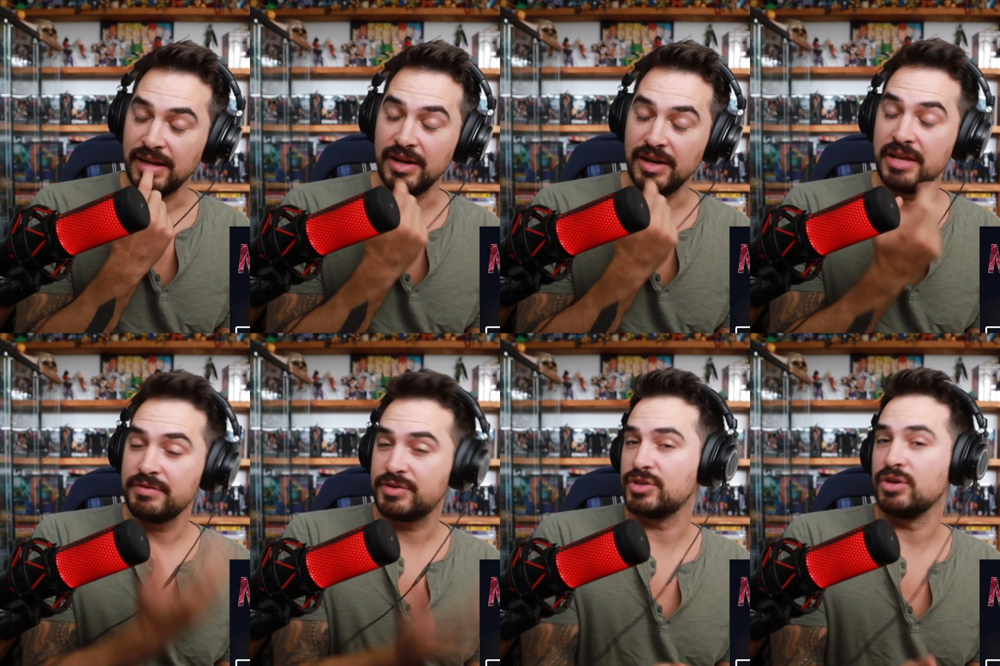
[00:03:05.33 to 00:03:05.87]

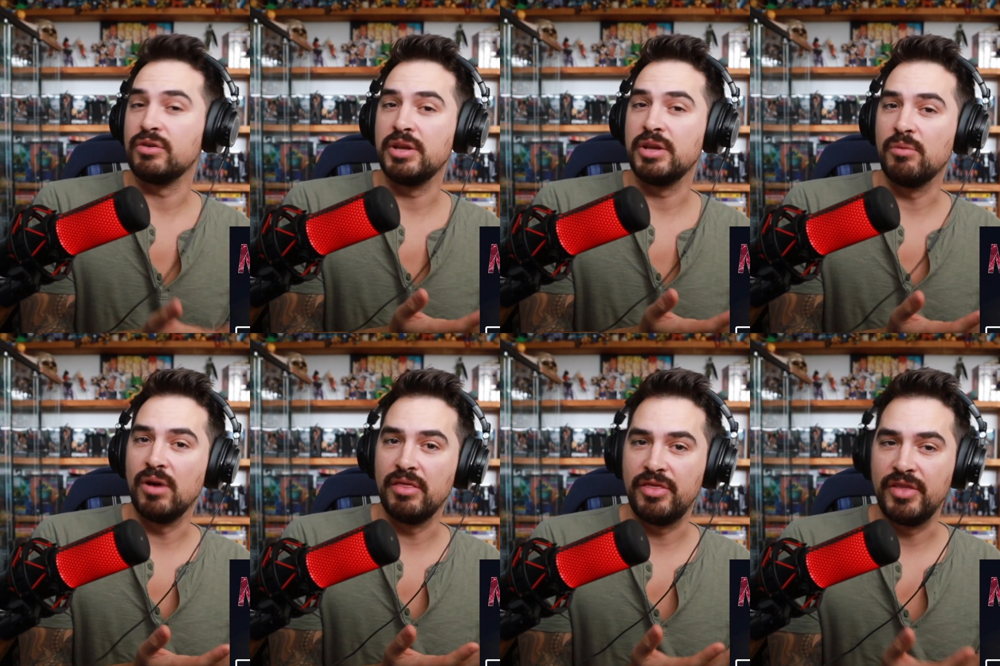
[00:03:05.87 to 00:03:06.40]
give Sony
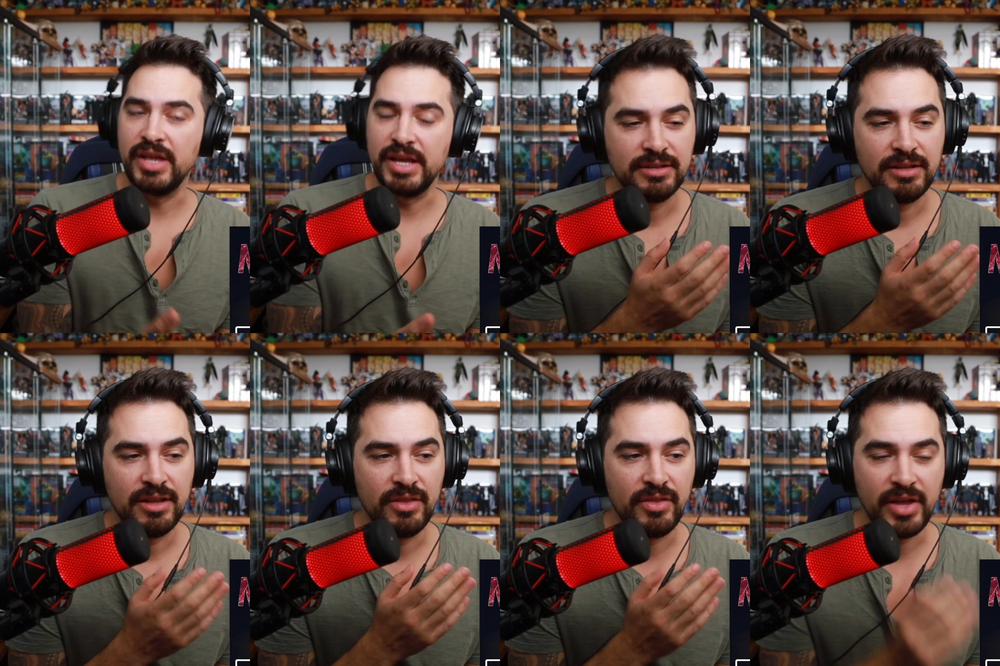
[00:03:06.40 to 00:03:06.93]
one
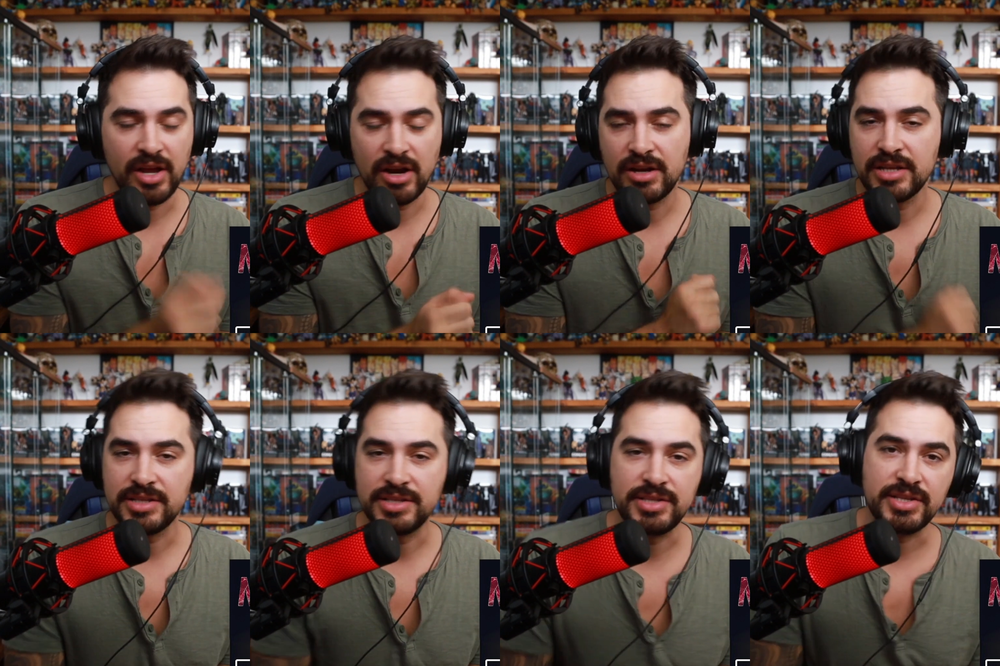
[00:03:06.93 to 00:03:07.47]
thing. They are
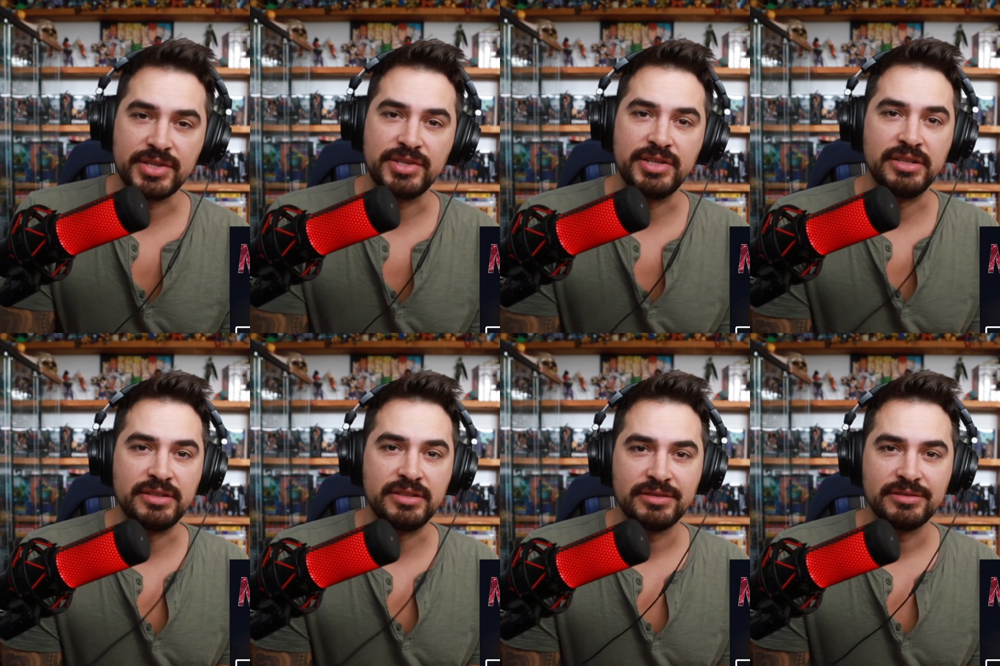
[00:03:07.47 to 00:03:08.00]

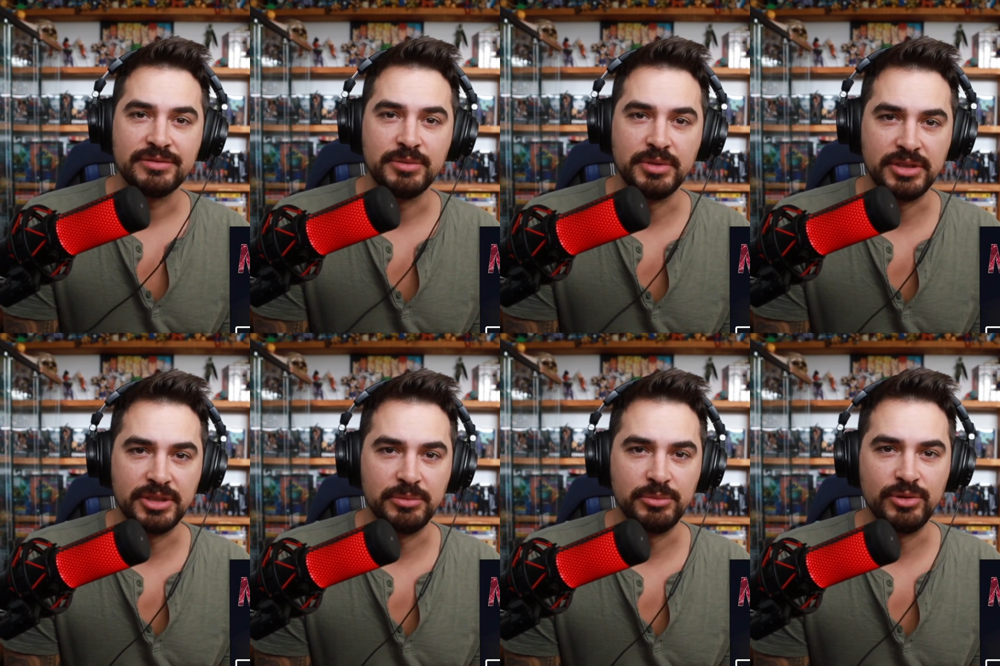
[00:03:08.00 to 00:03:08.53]
consistent with
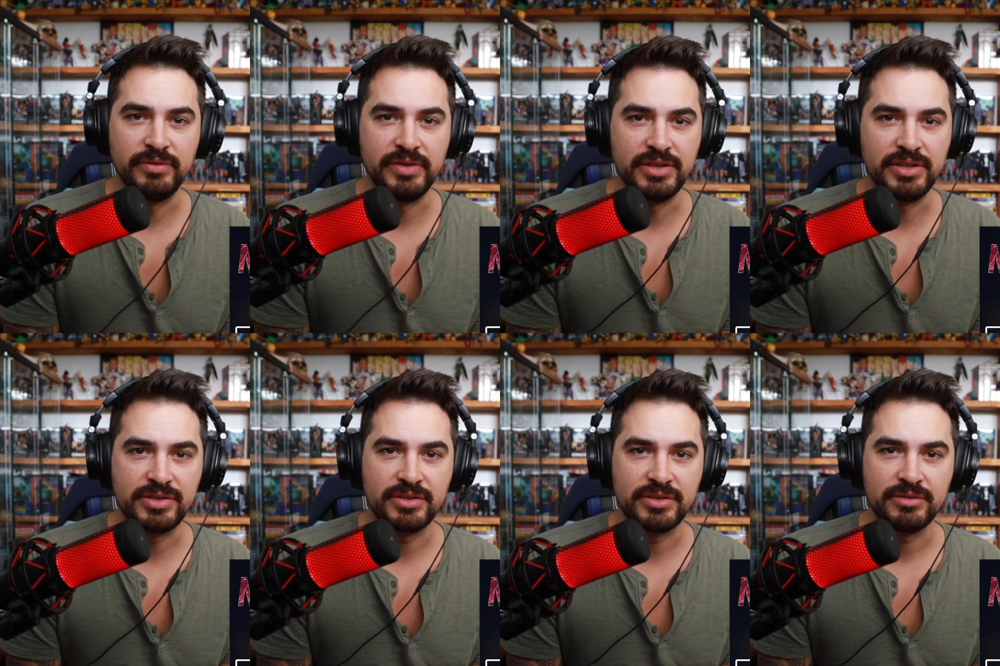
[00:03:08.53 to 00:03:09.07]
their
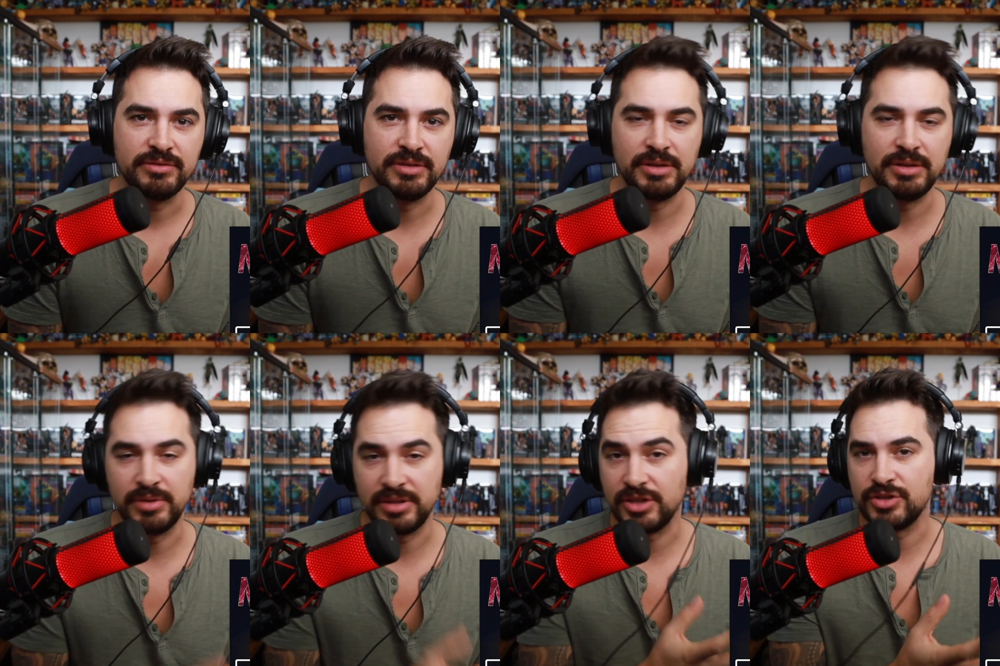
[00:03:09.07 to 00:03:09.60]
movies,
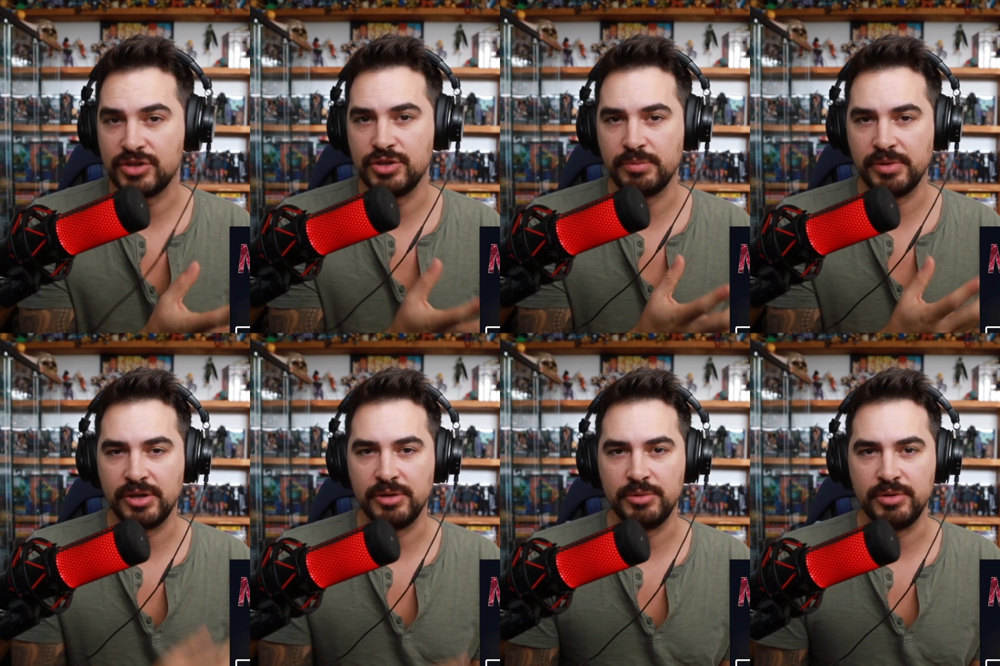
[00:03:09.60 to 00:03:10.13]
with their
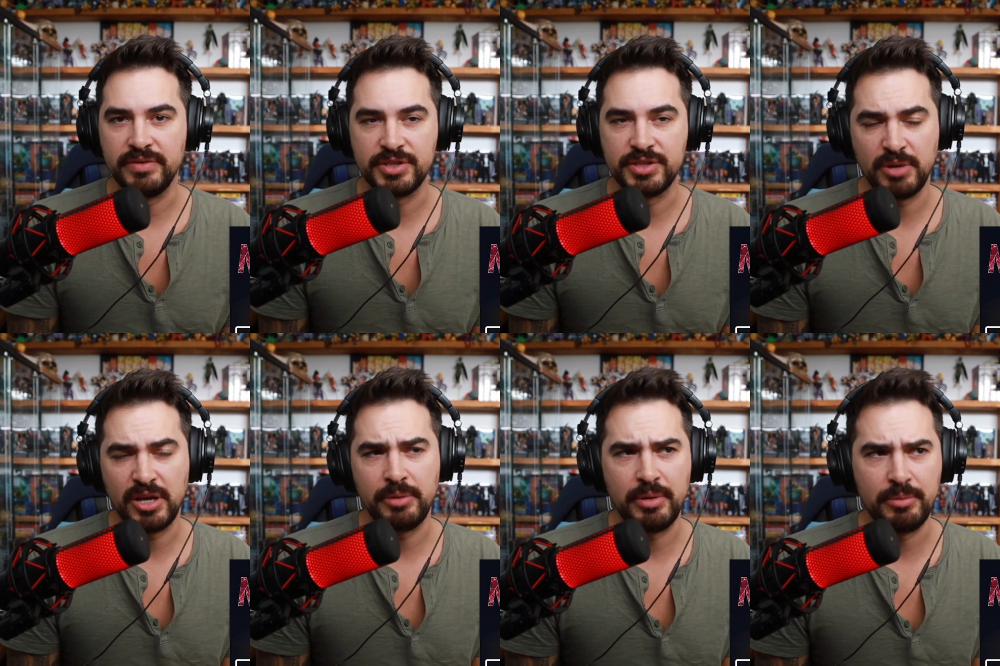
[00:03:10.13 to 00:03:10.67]
superhero movies,
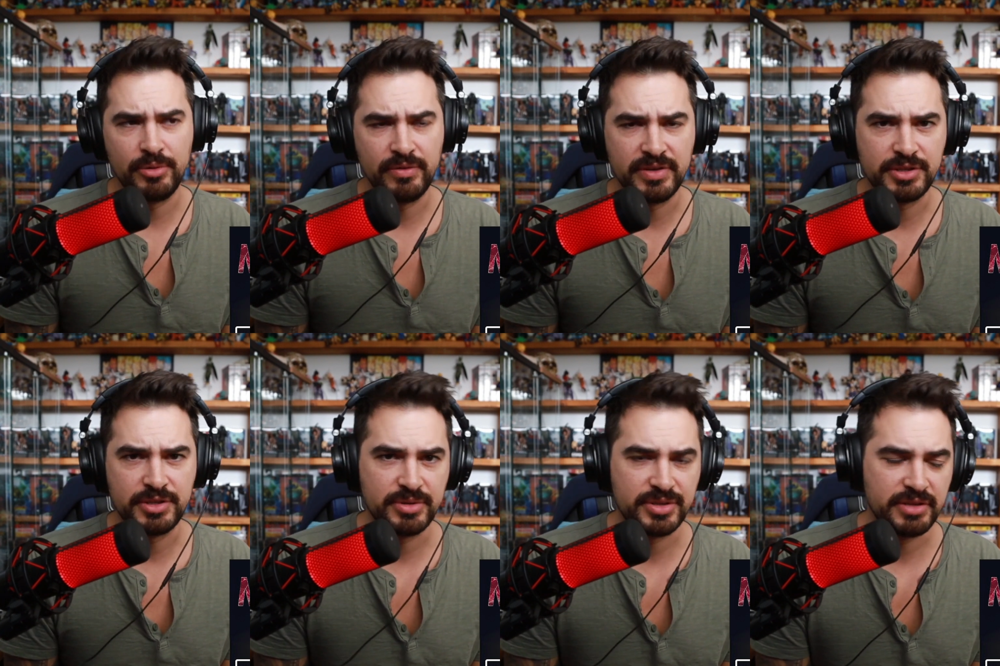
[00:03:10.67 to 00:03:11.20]
Spider-Man movies
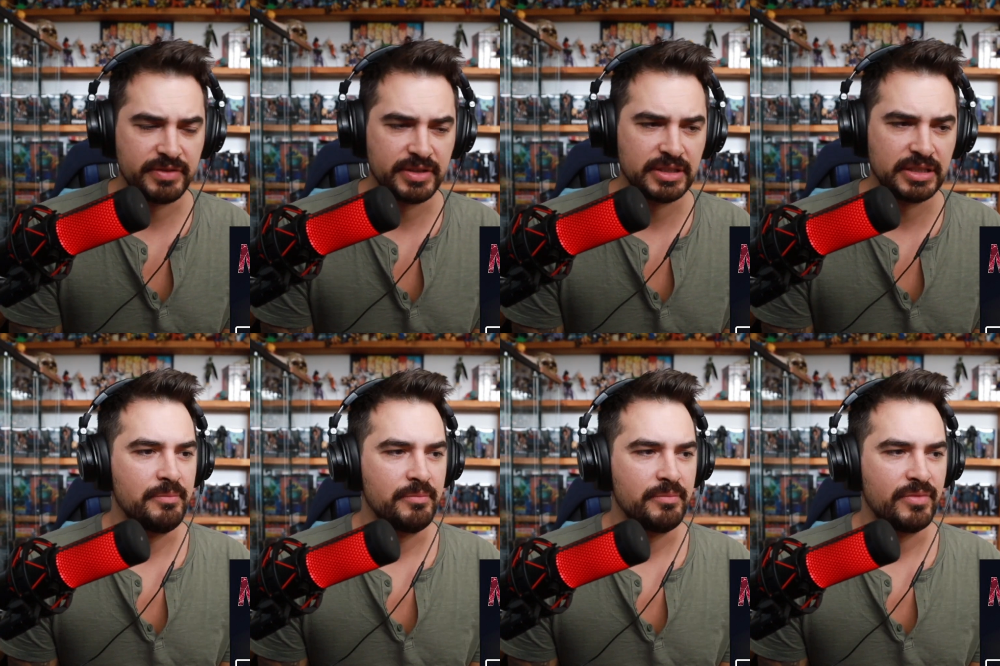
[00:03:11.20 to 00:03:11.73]
specifically.